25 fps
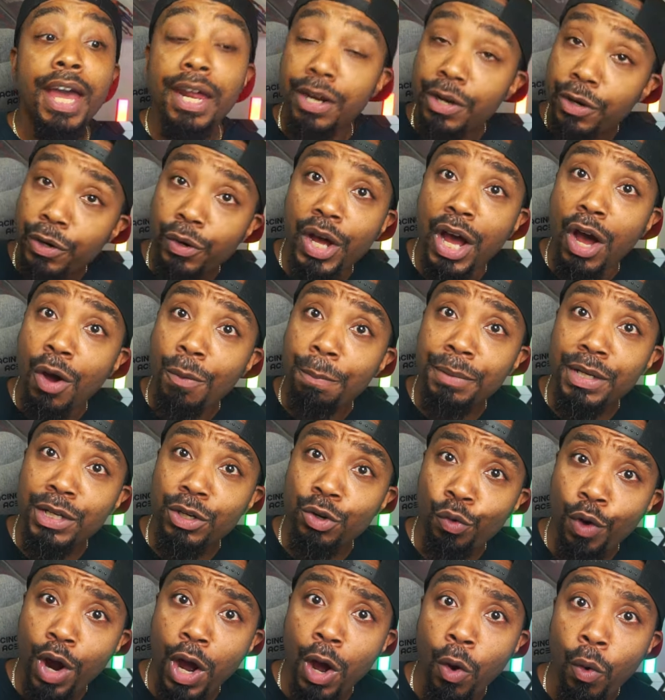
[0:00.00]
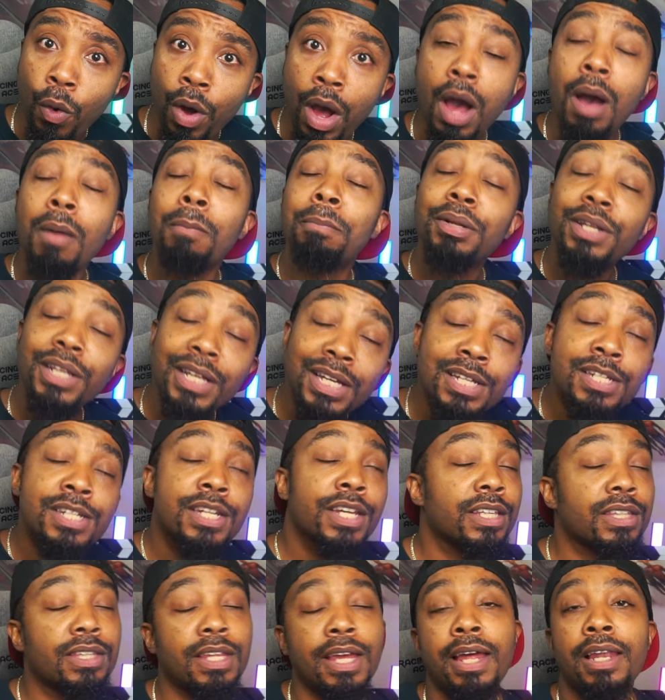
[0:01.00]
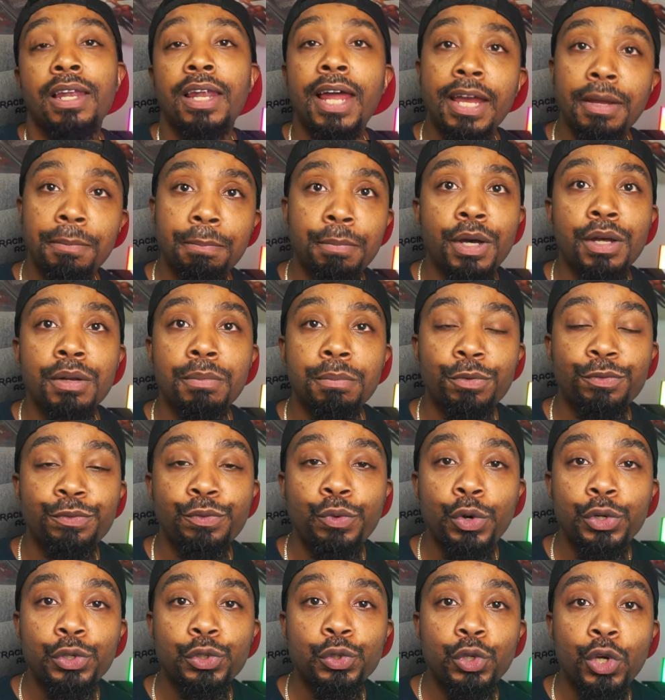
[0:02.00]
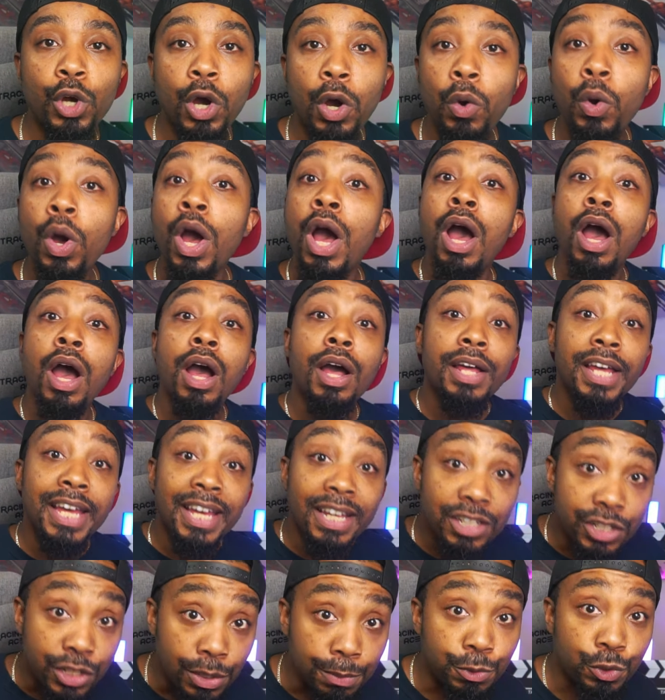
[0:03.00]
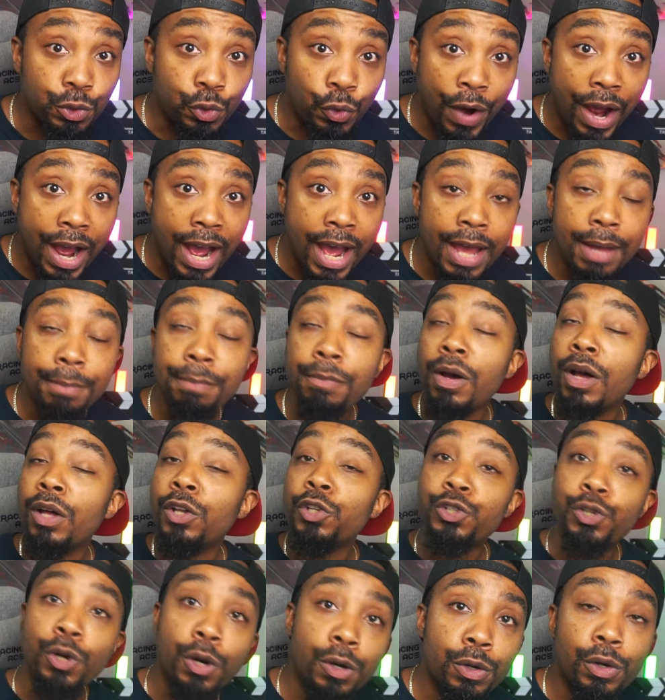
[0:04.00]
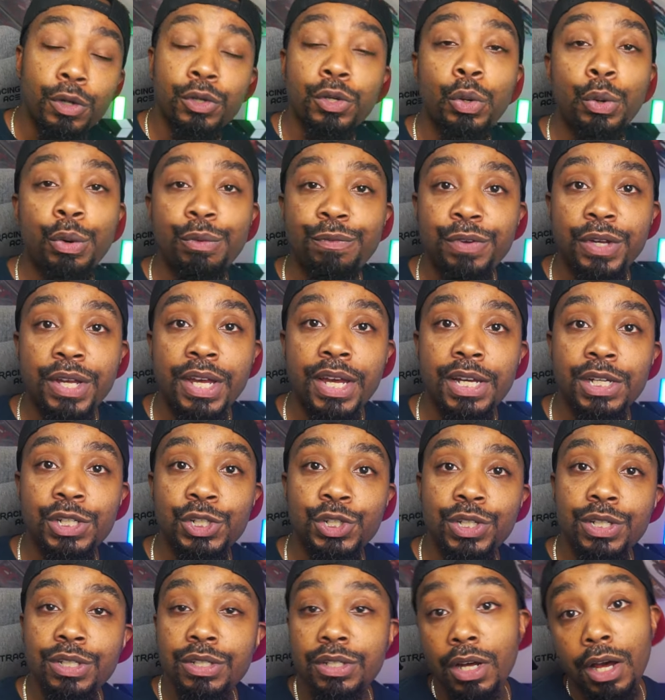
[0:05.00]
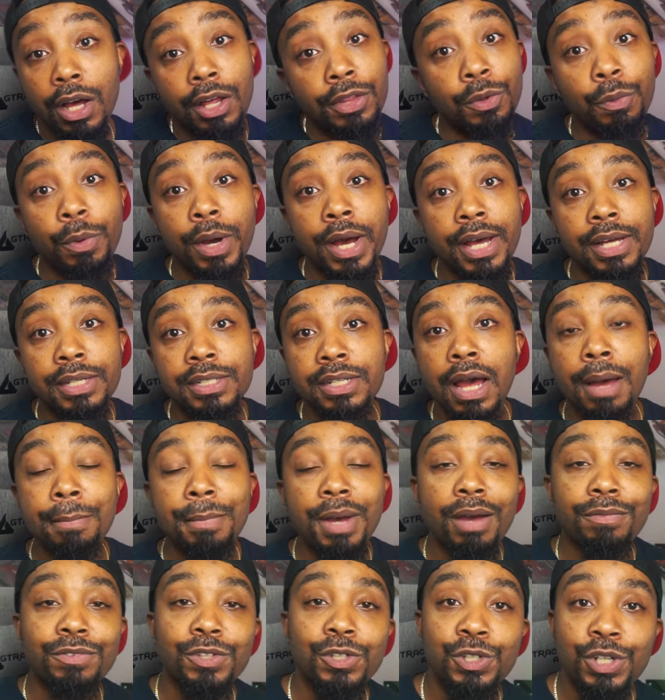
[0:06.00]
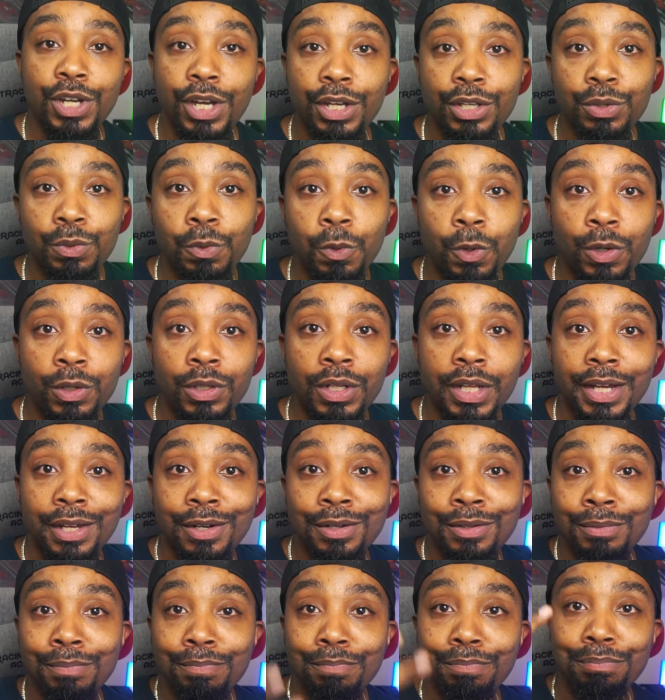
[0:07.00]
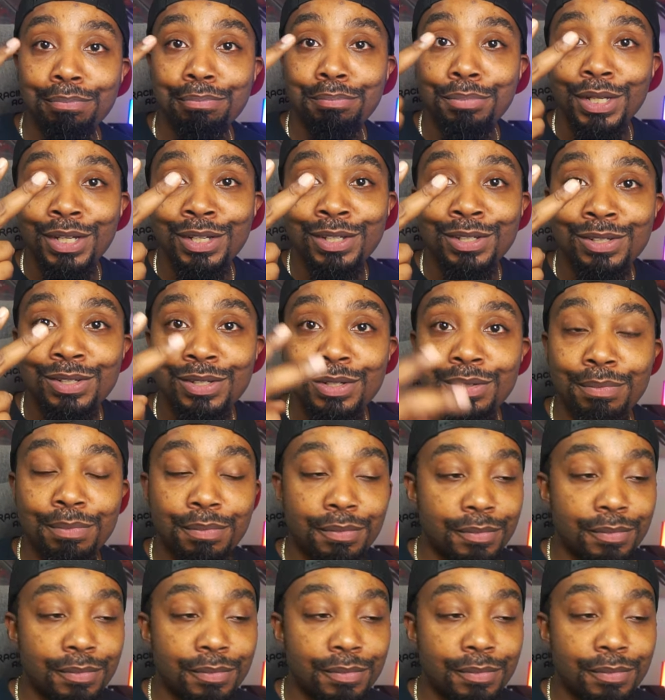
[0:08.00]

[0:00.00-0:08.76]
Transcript: and it'll help me grow. Please hit that like button before you go. Subscribe, turn on notifications. Otherwise, I'm going to have to check you all later. Peace.